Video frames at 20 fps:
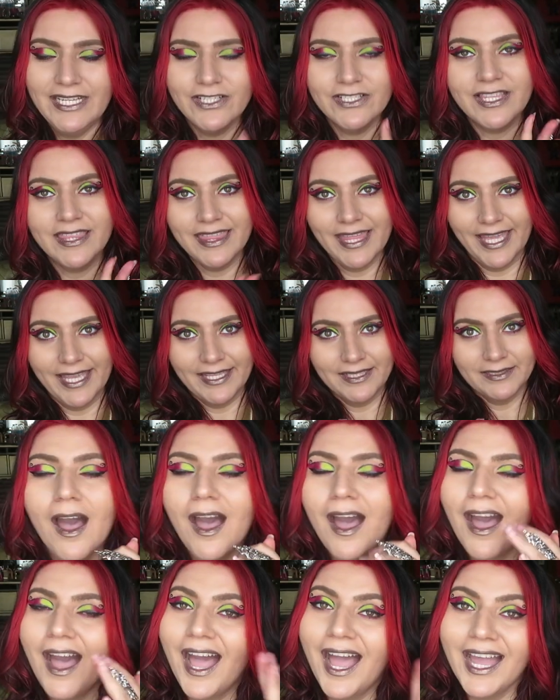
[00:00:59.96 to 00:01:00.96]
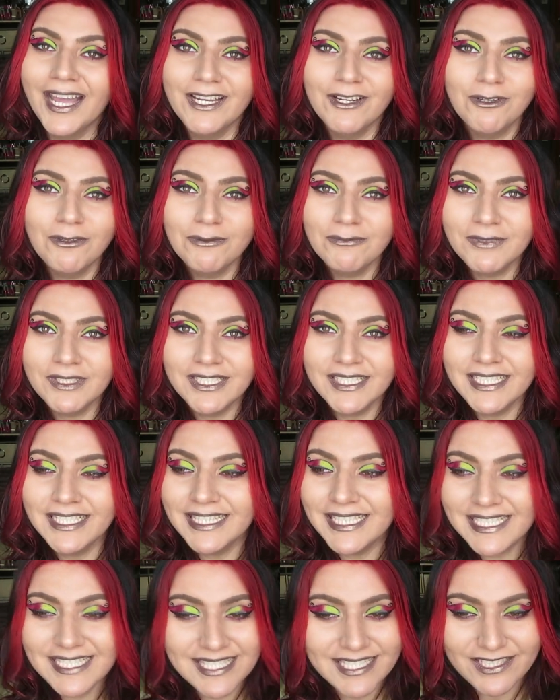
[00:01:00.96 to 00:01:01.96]
Here's the thing. I don't really
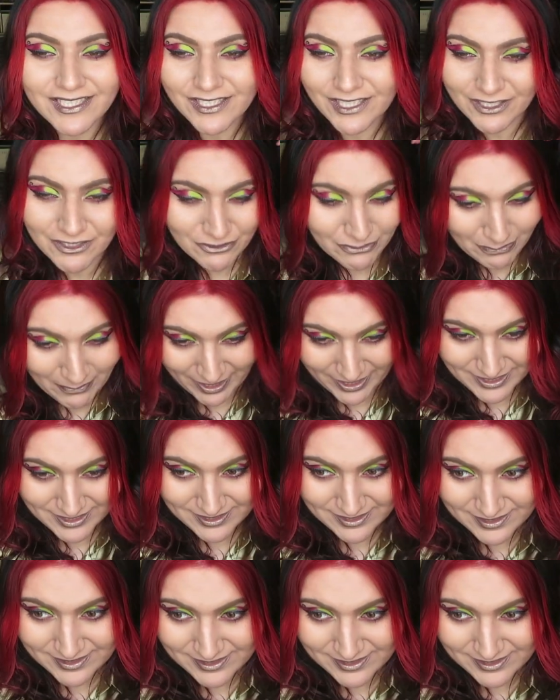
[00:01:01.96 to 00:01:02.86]
listen to Twice.